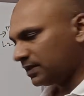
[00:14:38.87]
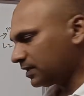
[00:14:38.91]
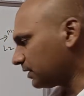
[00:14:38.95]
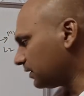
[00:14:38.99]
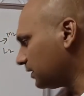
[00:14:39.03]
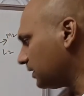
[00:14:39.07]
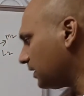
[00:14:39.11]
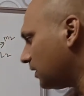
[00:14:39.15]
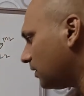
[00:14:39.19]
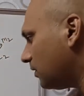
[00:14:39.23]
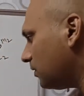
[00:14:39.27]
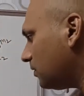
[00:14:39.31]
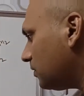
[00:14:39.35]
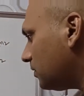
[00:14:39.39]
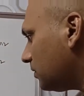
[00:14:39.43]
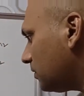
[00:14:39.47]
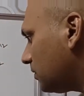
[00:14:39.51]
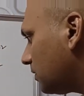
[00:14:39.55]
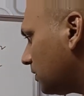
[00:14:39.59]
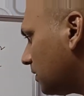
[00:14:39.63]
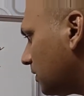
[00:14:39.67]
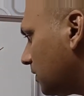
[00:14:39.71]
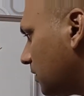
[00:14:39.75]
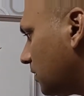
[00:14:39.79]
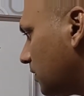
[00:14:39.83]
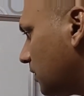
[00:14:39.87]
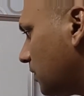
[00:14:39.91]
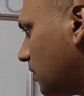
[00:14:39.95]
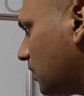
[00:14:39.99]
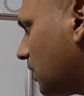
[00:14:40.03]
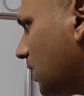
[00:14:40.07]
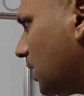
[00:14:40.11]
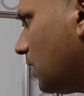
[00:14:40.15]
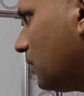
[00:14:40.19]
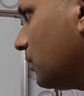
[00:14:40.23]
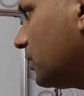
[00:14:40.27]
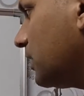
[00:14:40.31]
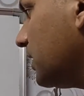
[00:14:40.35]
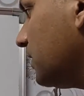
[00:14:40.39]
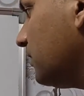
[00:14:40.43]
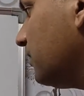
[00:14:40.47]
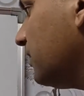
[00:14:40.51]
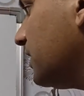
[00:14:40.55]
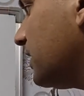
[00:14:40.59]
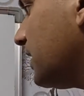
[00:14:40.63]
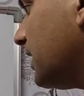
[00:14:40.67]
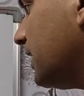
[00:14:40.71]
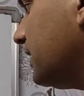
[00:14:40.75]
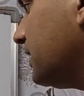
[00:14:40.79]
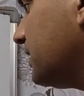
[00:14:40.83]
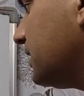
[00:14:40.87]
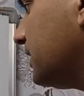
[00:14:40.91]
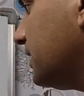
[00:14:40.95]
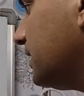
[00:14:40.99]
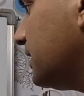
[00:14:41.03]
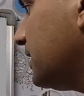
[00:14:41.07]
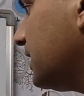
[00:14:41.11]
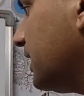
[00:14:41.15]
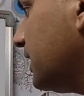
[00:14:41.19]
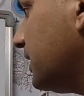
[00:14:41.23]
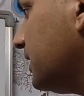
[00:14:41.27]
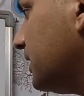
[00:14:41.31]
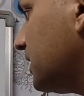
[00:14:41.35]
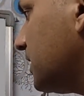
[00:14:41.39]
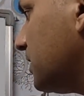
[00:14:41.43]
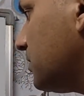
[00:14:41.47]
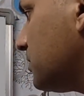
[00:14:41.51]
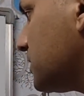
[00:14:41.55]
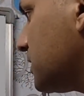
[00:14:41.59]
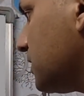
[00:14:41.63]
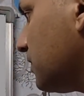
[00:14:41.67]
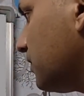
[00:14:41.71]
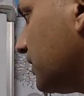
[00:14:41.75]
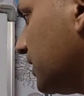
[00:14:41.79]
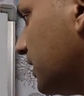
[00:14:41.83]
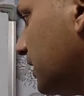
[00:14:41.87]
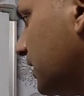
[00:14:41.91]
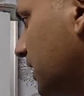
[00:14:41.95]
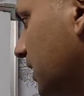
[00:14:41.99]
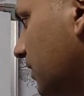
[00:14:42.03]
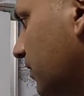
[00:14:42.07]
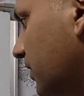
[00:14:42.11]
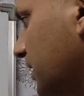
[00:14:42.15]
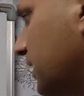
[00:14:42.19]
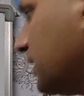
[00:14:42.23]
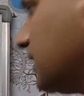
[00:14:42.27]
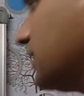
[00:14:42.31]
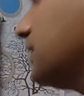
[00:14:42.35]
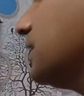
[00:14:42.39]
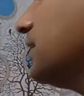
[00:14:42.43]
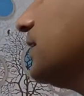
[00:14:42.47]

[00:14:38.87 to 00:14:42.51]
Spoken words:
Now how can we write theta in terms of theta 1 and